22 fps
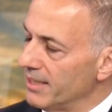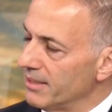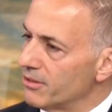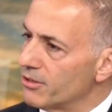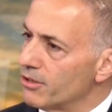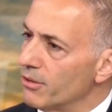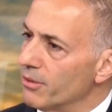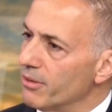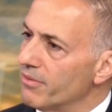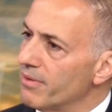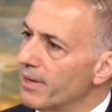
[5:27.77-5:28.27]

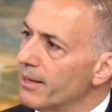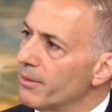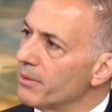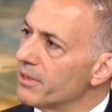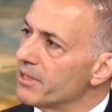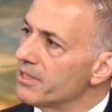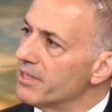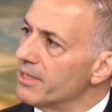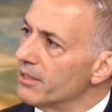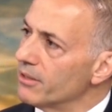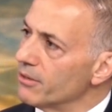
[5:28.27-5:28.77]
So if I were to
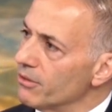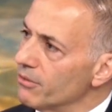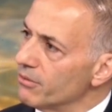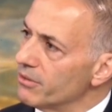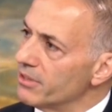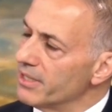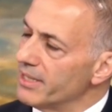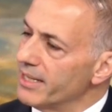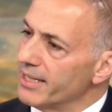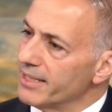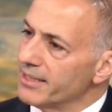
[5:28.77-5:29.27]
tell you
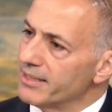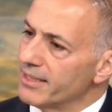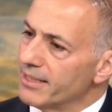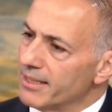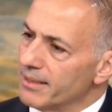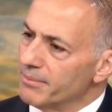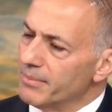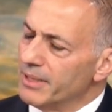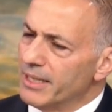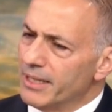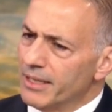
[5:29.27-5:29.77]
today,
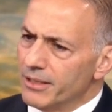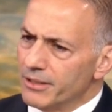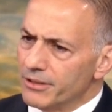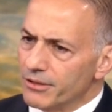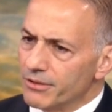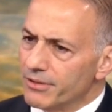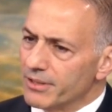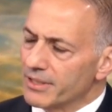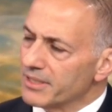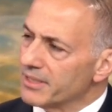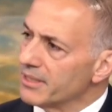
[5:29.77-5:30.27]
Tom, do you
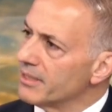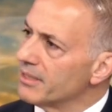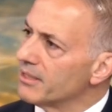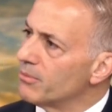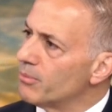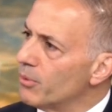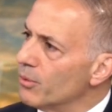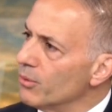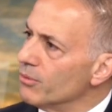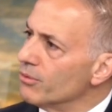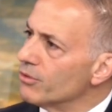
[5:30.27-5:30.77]
think
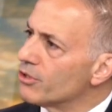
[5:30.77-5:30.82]
Putin's